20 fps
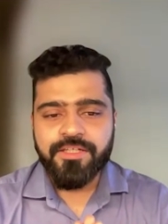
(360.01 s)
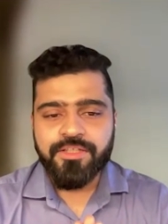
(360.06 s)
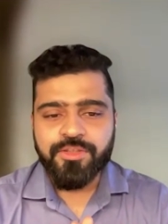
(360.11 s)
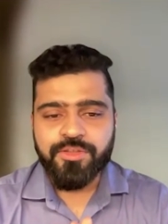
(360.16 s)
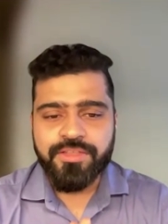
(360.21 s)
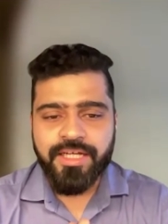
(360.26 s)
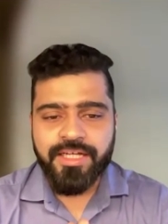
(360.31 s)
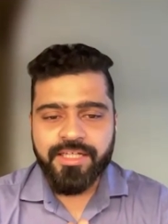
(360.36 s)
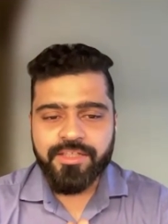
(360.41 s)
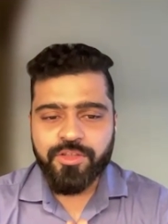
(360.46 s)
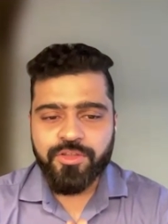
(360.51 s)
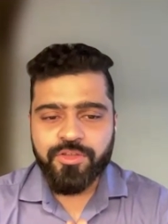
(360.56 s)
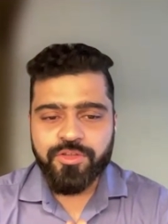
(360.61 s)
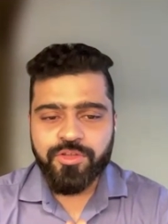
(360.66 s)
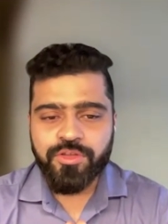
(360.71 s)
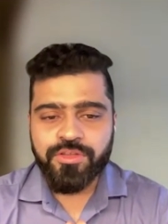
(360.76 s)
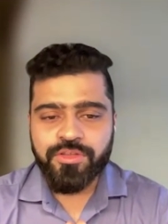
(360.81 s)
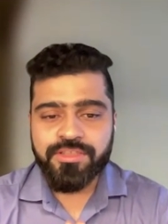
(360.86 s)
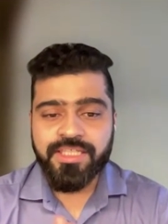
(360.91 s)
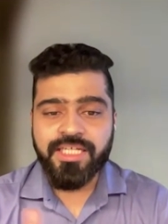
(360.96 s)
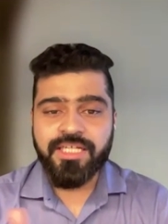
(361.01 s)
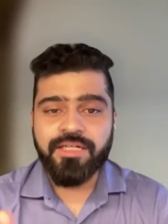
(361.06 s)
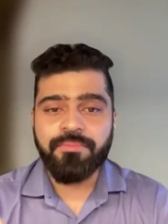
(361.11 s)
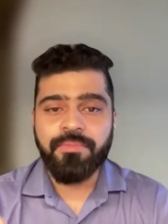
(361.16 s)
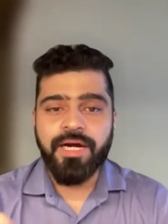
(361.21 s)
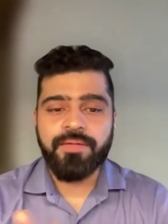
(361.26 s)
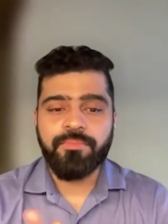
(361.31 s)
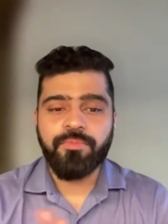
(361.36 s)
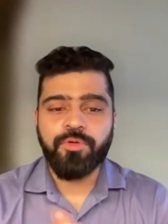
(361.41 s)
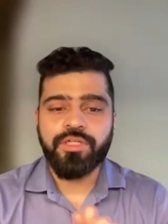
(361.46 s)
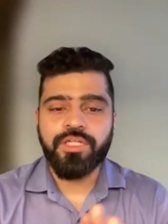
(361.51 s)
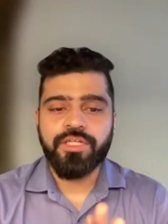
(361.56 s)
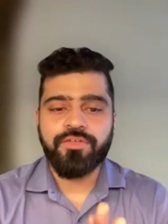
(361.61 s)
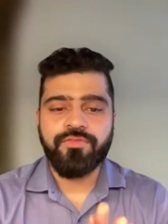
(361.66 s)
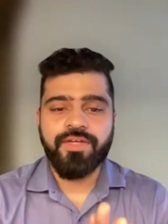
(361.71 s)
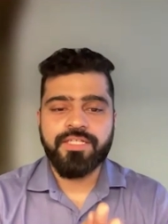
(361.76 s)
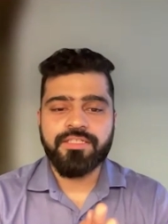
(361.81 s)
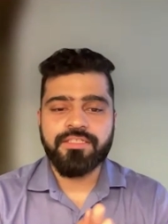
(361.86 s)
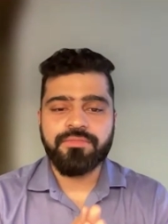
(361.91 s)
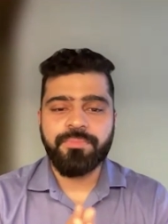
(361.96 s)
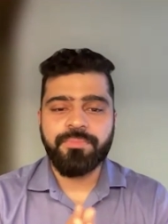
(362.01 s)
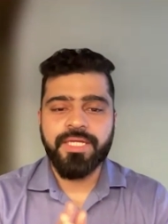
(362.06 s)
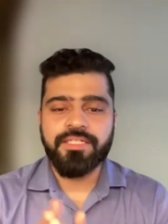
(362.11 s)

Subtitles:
So there's also stigma and motivation.